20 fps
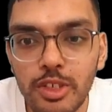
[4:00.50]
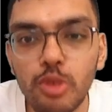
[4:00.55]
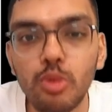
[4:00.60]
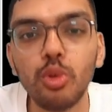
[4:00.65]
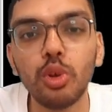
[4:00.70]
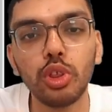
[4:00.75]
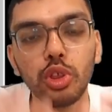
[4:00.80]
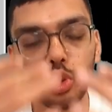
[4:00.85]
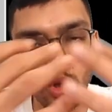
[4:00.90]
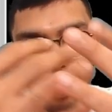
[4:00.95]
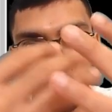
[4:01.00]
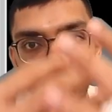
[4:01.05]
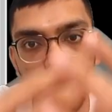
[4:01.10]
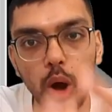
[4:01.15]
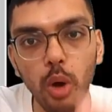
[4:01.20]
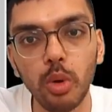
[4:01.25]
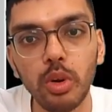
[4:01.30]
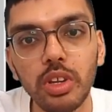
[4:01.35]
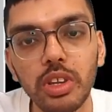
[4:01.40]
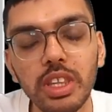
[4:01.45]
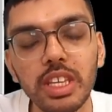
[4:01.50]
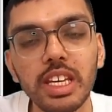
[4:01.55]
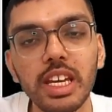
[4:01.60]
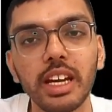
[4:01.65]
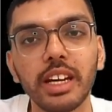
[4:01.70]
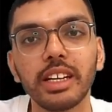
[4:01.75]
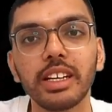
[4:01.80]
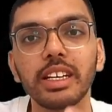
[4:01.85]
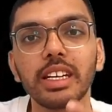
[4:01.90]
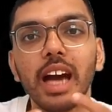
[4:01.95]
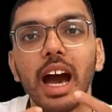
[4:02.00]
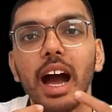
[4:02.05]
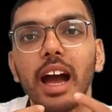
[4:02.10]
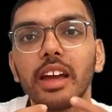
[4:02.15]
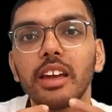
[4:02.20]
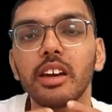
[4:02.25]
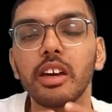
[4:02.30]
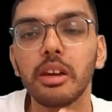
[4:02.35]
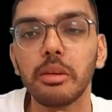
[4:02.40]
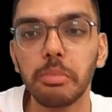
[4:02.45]
do throughout the
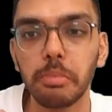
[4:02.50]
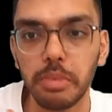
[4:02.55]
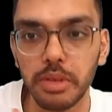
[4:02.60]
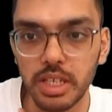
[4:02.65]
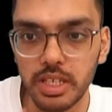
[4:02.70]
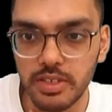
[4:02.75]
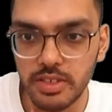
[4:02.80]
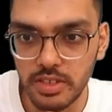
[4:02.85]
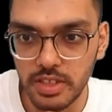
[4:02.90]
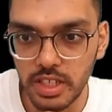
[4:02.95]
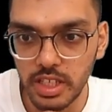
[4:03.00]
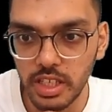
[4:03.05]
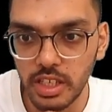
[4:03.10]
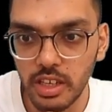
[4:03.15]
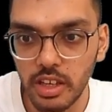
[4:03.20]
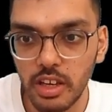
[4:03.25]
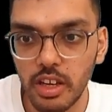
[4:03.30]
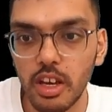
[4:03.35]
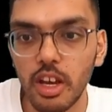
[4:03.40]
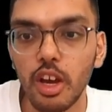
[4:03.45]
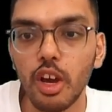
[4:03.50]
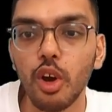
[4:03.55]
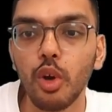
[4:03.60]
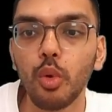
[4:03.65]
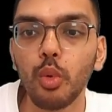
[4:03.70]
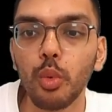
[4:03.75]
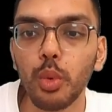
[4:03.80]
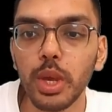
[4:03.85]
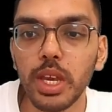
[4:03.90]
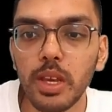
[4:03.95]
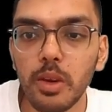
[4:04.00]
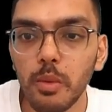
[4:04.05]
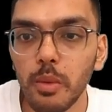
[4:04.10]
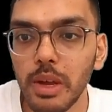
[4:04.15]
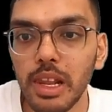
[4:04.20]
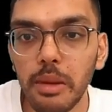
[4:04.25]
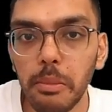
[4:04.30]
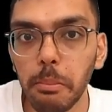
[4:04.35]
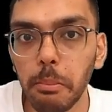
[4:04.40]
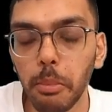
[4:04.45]
entire pre-scene, we
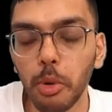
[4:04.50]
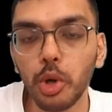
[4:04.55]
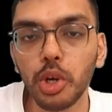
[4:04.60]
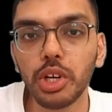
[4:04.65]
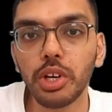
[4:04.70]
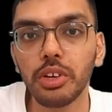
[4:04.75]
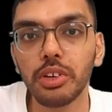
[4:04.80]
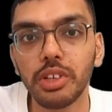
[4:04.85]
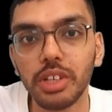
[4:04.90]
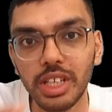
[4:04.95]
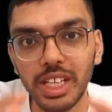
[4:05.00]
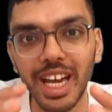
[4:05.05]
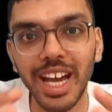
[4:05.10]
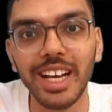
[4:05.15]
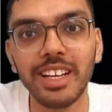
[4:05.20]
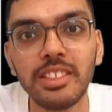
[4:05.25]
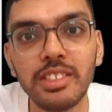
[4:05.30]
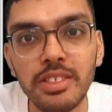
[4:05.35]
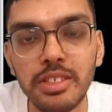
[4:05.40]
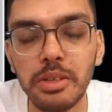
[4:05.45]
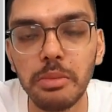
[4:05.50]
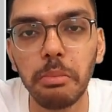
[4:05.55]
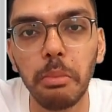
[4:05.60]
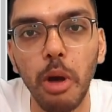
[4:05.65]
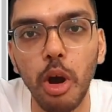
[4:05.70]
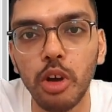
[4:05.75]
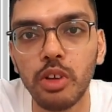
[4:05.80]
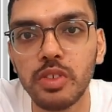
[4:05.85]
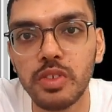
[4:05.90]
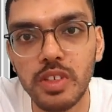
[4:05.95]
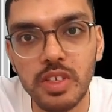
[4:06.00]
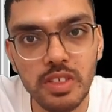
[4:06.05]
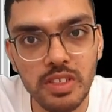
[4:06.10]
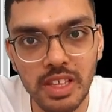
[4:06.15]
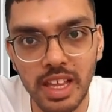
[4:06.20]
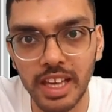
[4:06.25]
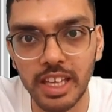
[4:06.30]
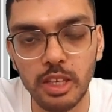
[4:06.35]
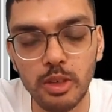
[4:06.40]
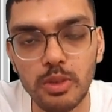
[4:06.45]
will put text boxes
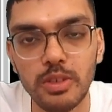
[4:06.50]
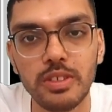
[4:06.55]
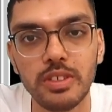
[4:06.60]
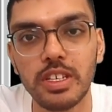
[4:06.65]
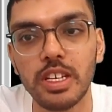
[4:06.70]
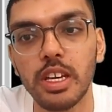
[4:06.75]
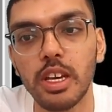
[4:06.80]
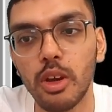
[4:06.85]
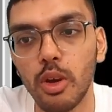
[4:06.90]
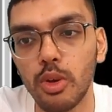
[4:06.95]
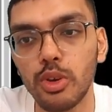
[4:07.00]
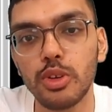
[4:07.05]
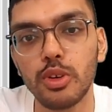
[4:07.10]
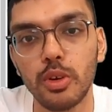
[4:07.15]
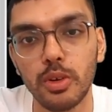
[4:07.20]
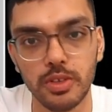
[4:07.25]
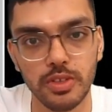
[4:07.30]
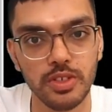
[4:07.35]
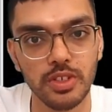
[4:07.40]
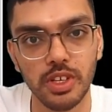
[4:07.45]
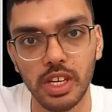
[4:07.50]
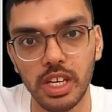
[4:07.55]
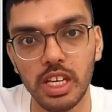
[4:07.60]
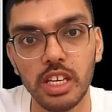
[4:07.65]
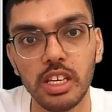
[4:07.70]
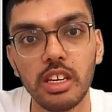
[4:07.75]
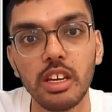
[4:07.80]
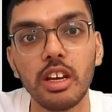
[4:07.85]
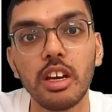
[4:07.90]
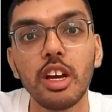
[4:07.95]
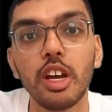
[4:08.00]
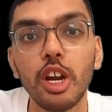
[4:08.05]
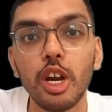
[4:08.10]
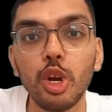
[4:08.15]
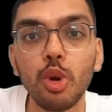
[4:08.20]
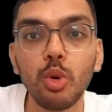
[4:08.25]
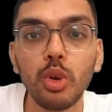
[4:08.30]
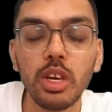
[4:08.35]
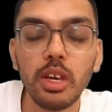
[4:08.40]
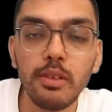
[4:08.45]
like you see on your screen to
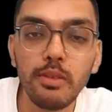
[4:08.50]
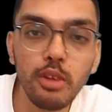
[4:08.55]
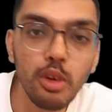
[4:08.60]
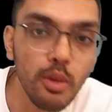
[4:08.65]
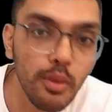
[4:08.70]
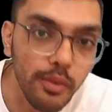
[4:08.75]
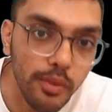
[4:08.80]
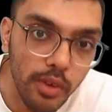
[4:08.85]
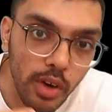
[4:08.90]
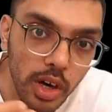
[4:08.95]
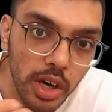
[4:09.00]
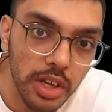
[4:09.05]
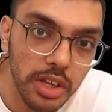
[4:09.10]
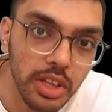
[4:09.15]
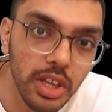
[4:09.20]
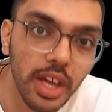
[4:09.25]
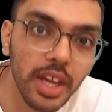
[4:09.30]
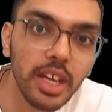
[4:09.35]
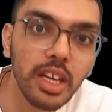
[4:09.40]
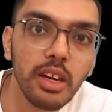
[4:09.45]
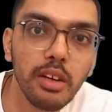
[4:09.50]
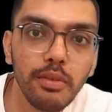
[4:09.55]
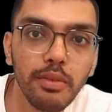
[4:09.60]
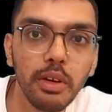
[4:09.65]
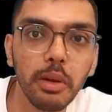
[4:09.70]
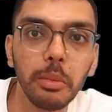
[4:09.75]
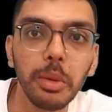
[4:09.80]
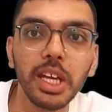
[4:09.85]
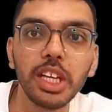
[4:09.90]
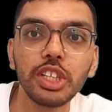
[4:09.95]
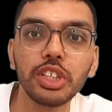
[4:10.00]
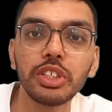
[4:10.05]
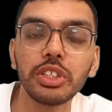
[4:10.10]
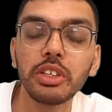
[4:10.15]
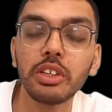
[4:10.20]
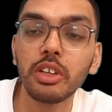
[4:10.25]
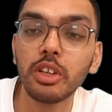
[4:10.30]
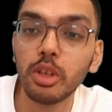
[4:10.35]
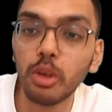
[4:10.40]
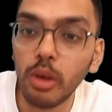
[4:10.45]
give you further
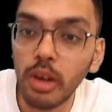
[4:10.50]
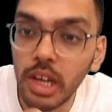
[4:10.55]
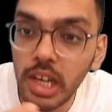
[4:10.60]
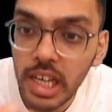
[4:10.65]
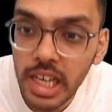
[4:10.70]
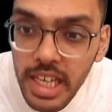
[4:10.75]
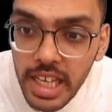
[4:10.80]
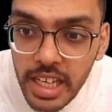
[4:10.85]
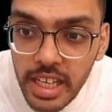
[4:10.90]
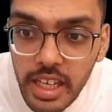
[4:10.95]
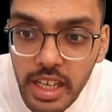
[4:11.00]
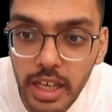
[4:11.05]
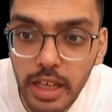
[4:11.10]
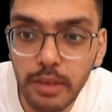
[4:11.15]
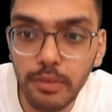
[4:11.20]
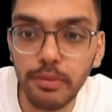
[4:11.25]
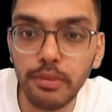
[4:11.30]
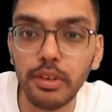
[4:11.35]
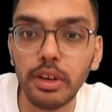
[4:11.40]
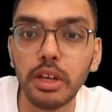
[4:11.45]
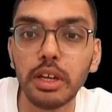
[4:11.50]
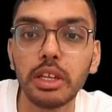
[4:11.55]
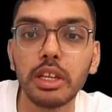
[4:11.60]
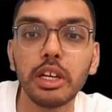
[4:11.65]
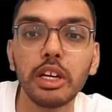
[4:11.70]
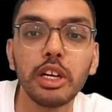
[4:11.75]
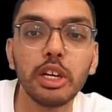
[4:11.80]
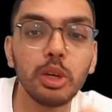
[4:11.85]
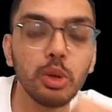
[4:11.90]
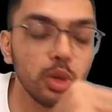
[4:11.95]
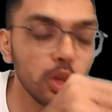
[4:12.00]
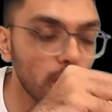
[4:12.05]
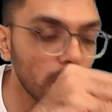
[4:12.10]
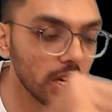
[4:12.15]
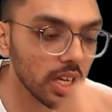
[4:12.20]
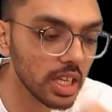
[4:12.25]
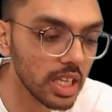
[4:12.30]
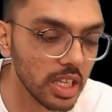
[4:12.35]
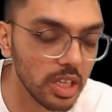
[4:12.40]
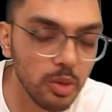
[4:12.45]
information, to link it further to your
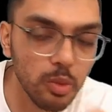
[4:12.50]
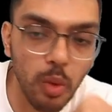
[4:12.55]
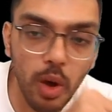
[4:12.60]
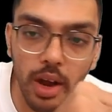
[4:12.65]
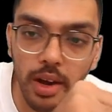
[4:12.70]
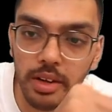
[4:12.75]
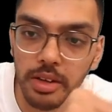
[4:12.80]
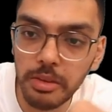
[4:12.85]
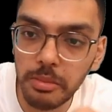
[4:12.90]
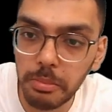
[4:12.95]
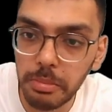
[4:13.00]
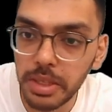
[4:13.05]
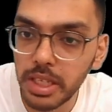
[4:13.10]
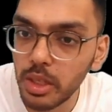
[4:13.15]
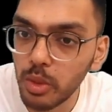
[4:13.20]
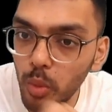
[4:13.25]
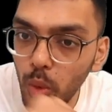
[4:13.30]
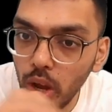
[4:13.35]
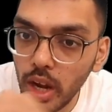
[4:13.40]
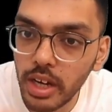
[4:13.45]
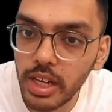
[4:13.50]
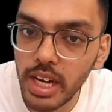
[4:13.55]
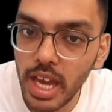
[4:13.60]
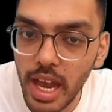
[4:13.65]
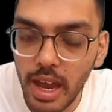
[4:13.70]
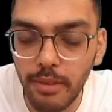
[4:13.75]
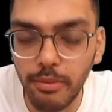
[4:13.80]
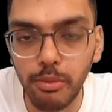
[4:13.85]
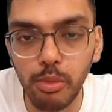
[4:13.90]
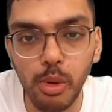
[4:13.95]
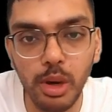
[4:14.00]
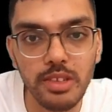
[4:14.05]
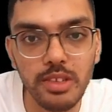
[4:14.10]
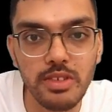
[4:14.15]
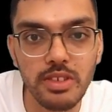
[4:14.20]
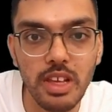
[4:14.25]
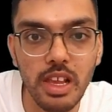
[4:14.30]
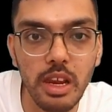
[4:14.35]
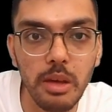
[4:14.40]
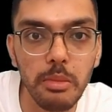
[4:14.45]
E1, P1, F1
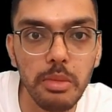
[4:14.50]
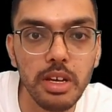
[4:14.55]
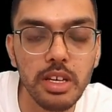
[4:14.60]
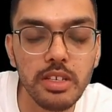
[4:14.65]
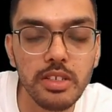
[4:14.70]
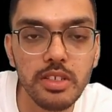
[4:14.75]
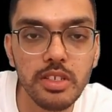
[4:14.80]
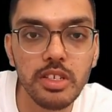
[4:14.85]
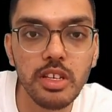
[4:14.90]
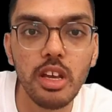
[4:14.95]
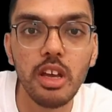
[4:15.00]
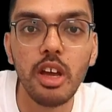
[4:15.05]
syllabus,